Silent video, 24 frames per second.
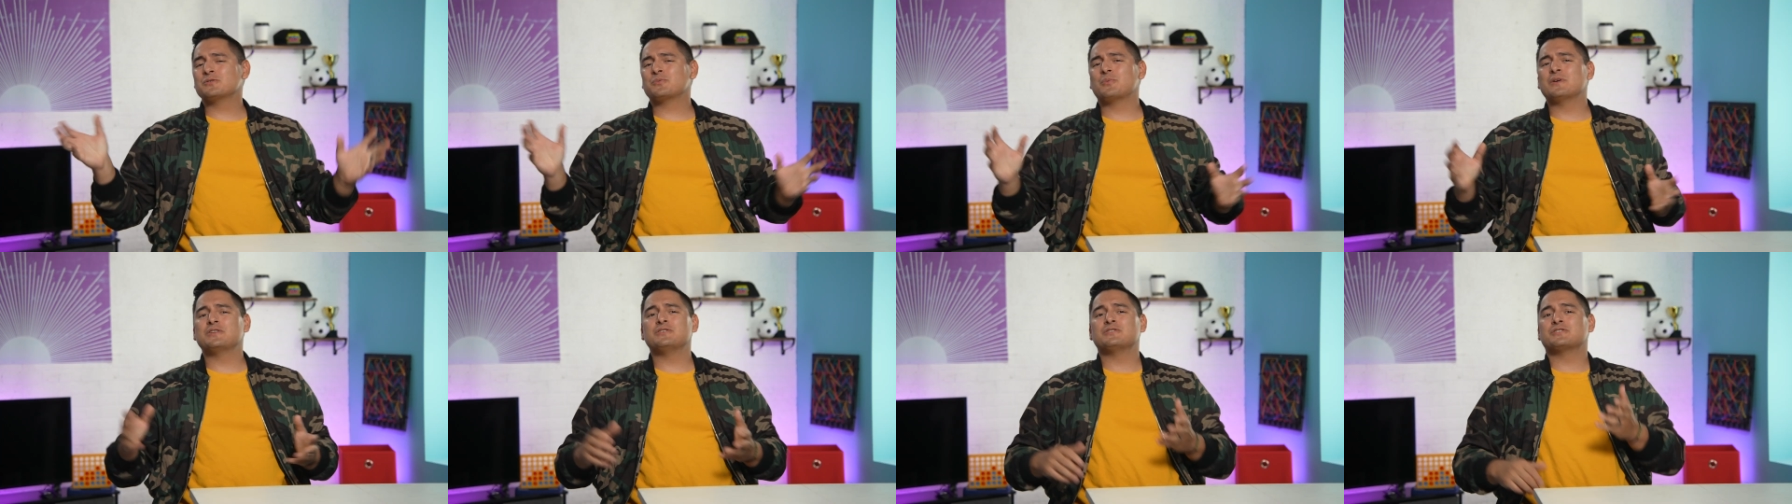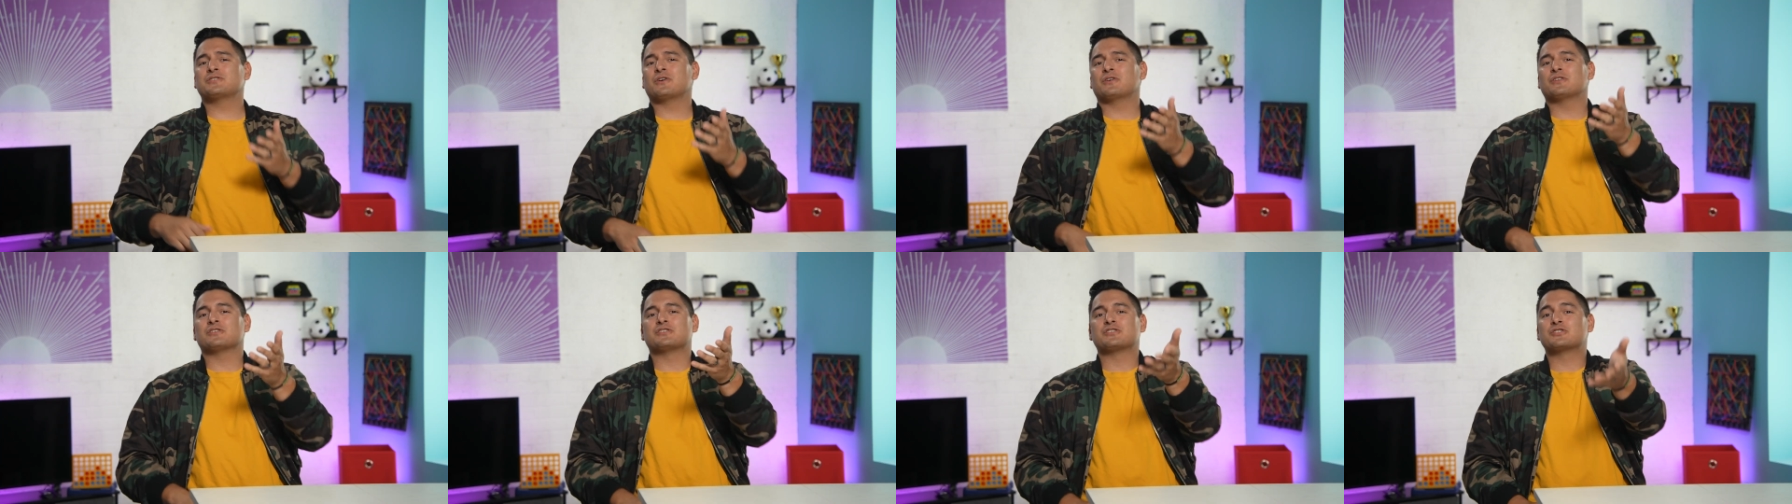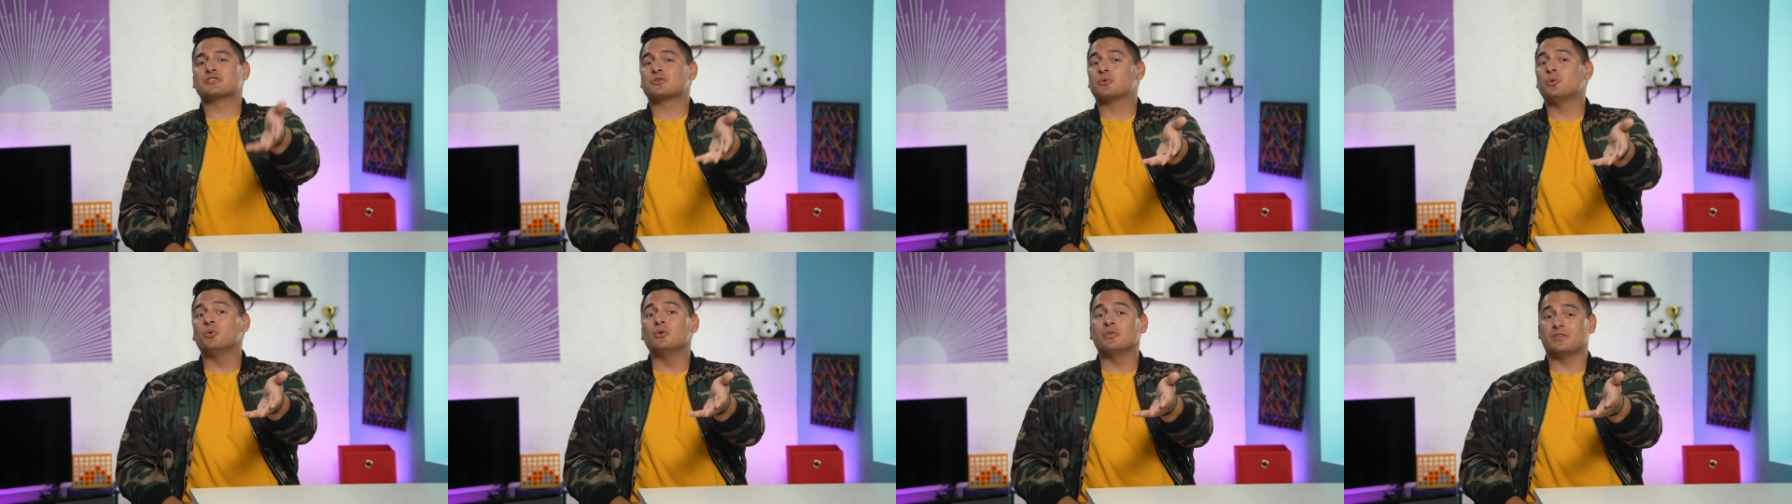it's when you started
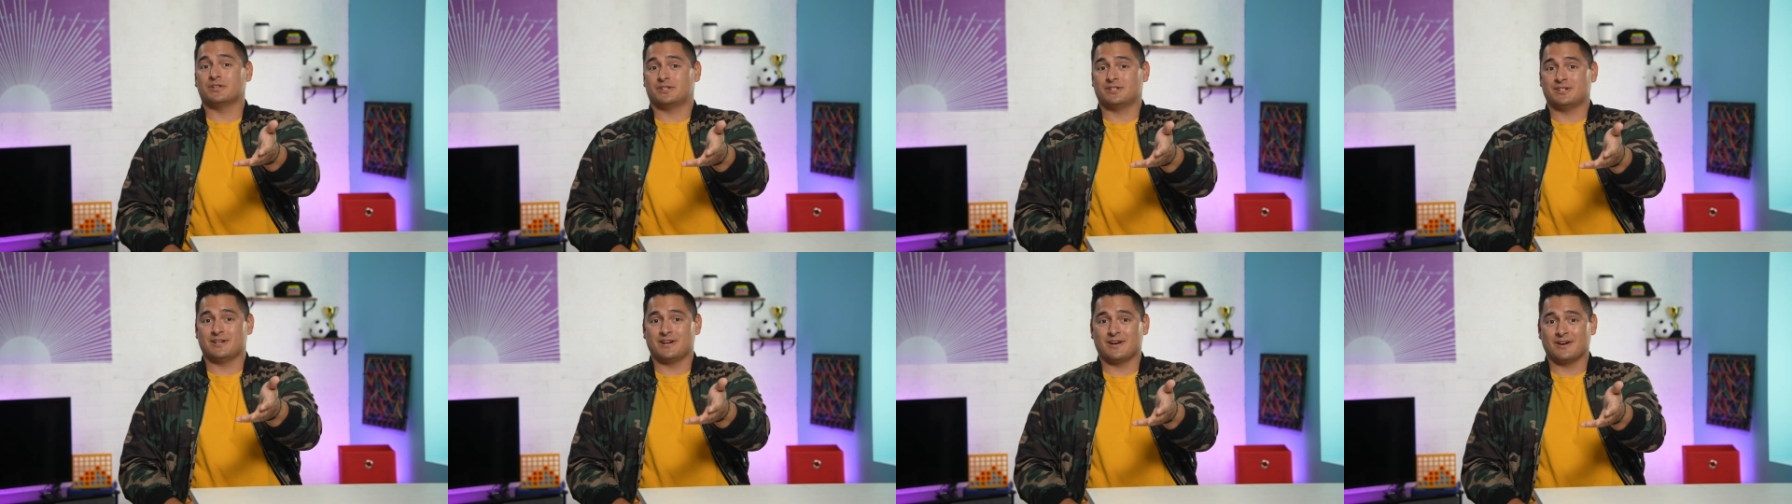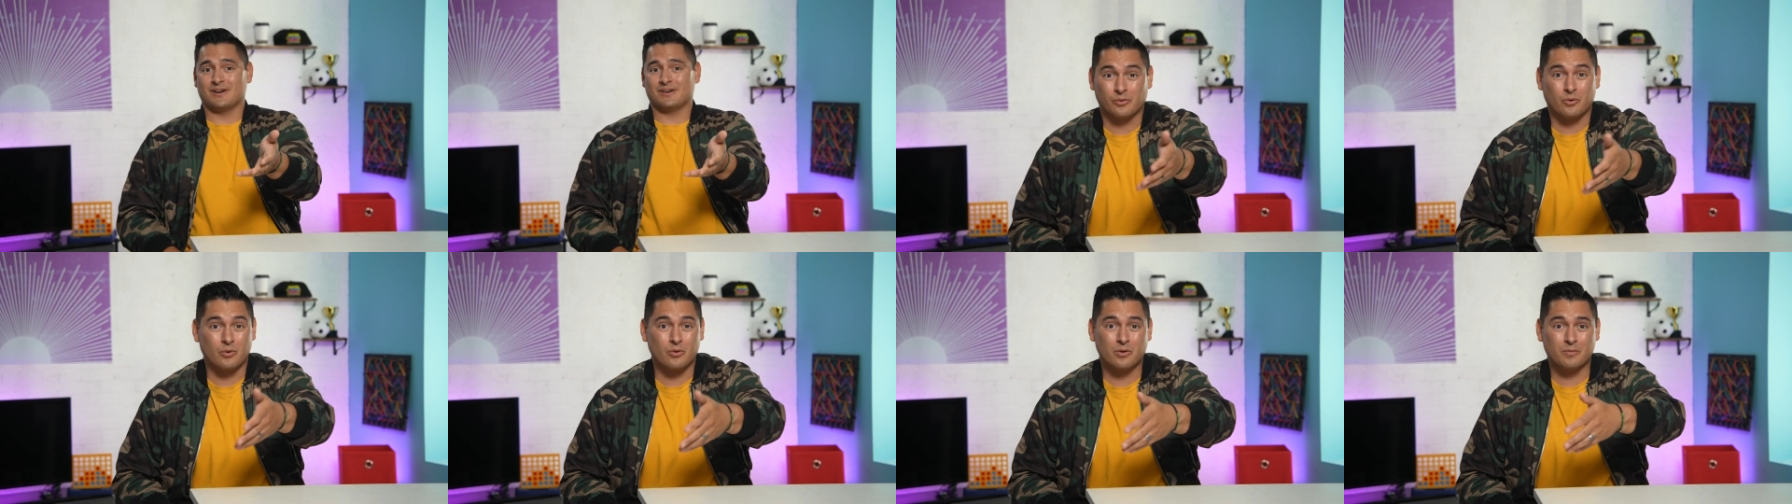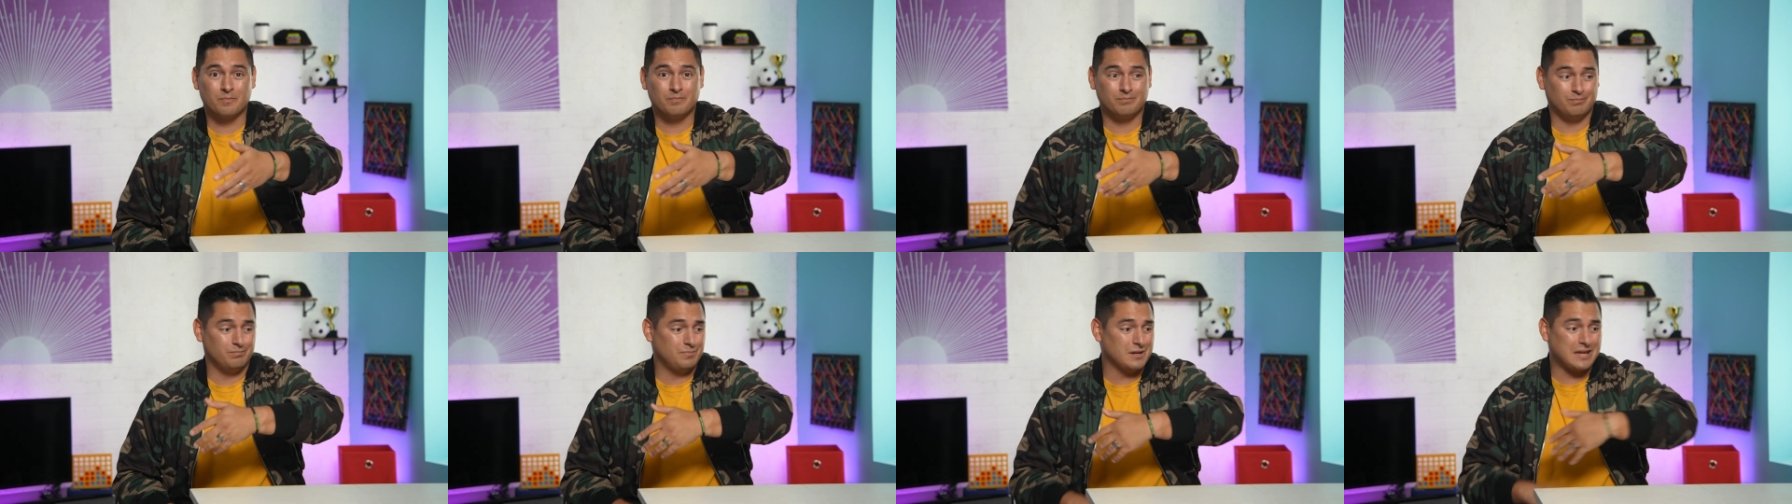school this year,
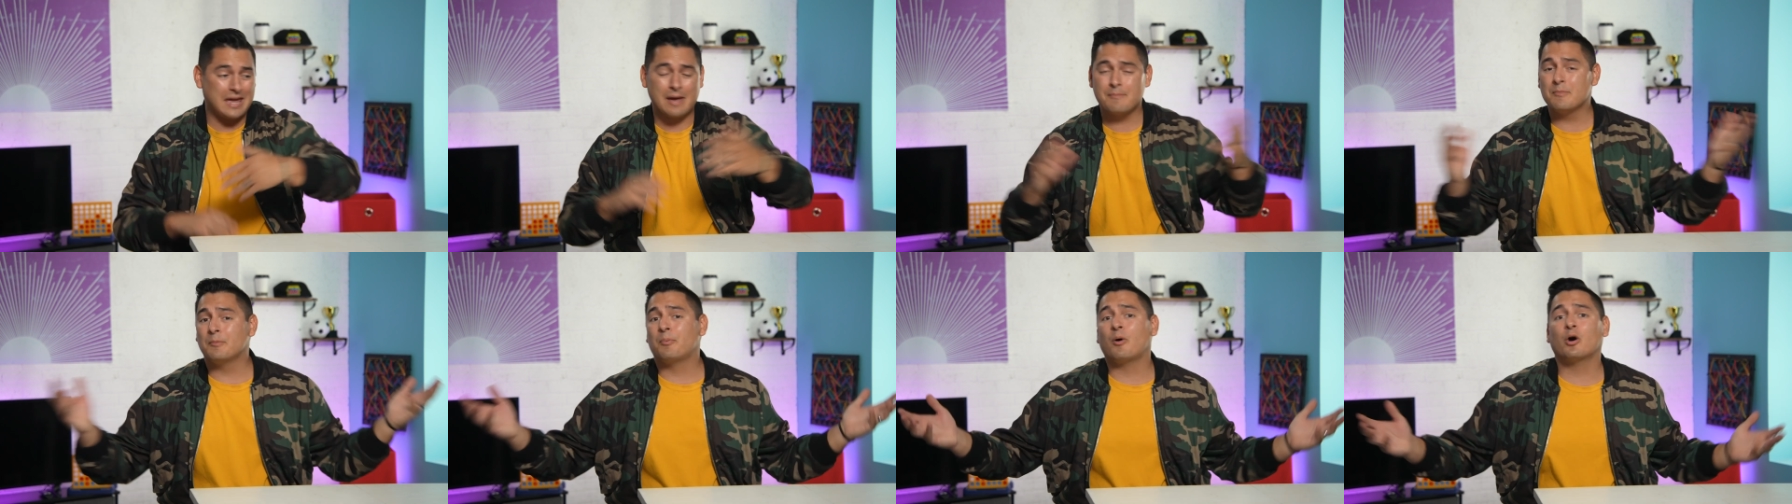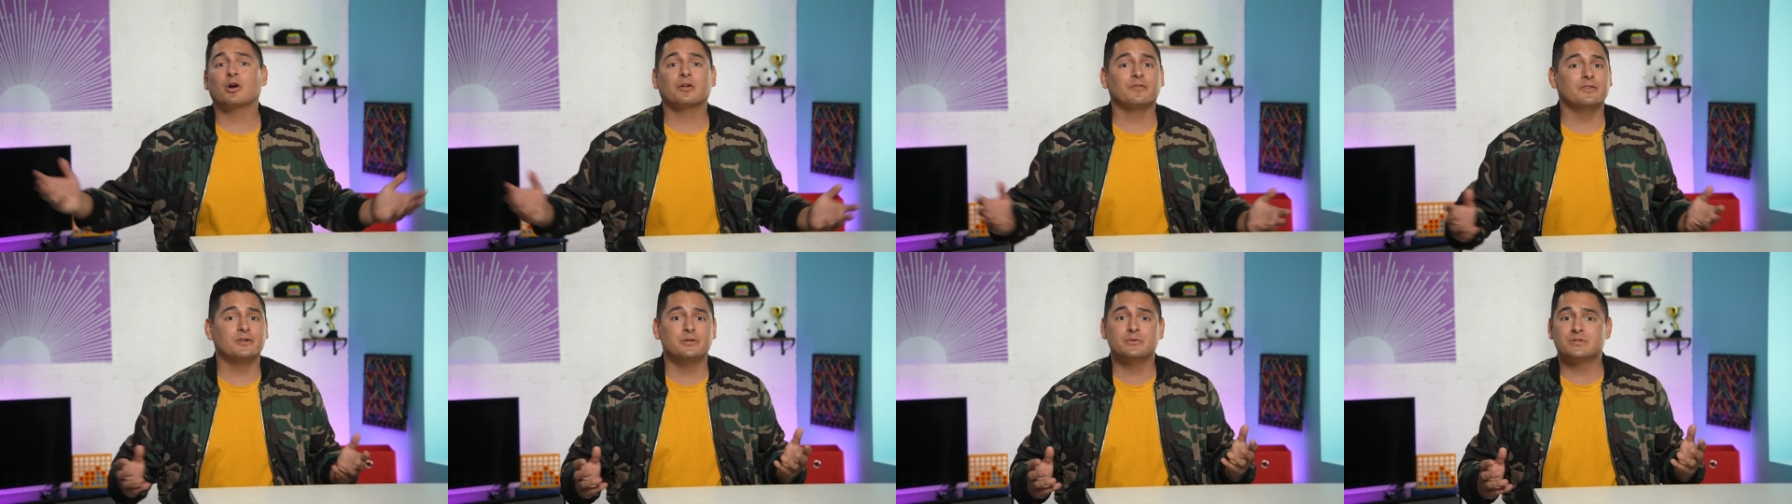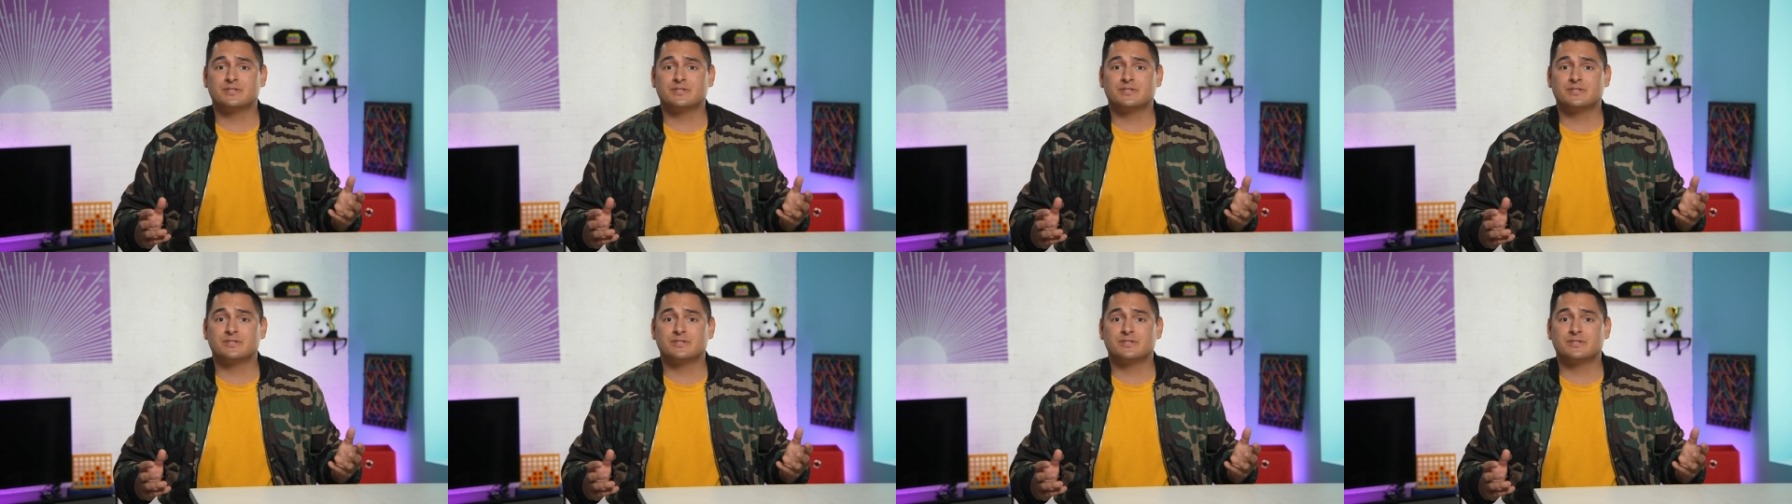or became a part of a